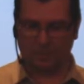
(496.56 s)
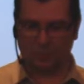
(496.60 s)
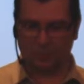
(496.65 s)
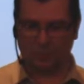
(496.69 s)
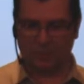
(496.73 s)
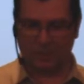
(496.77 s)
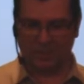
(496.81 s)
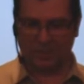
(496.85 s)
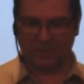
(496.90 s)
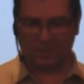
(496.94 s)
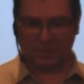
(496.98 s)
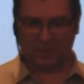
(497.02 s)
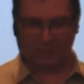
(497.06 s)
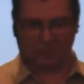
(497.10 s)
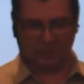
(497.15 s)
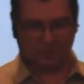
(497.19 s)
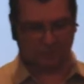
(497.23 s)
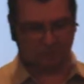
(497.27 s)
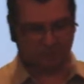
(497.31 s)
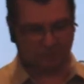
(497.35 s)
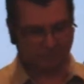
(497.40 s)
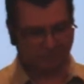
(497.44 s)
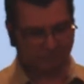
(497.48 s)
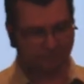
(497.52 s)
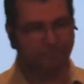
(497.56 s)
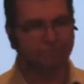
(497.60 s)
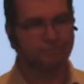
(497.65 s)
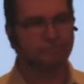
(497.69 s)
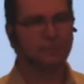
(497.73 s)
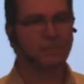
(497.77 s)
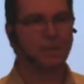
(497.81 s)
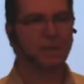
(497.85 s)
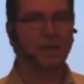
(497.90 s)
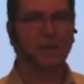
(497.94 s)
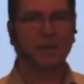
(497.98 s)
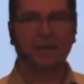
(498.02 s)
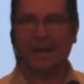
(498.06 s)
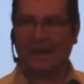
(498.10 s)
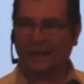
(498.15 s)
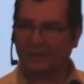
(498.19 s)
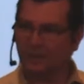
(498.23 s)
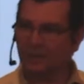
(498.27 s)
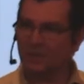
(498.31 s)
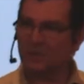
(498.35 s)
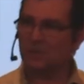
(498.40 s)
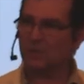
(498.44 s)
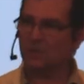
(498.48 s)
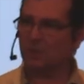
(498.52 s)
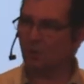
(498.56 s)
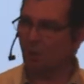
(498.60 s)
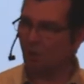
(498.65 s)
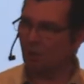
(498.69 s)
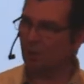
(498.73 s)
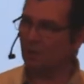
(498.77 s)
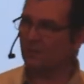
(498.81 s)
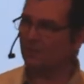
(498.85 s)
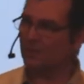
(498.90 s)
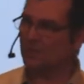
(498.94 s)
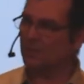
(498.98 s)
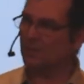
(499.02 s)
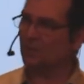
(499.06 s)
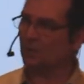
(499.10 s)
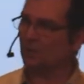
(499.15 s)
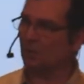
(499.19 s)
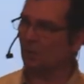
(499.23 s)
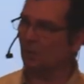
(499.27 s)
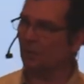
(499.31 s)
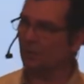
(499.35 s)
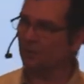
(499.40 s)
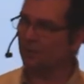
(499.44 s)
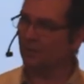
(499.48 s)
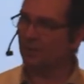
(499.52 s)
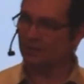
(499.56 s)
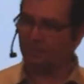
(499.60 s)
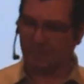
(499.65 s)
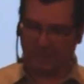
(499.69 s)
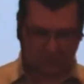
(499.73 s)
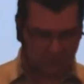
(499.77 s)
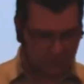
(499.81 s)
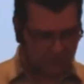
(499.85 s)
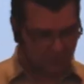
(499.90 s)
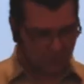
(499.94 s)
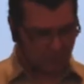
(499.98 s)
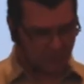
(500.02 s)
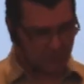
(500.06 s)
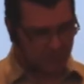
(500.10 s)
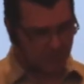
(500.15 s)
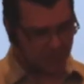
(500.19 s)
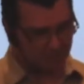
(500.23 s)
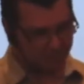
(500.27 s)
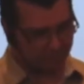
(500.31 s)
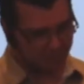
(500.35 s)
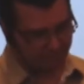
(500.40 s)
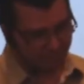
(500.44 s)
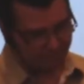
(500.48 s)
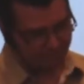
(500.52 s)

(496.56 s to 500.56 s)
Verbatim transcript: about Jesus. At the start of his earthly ministry,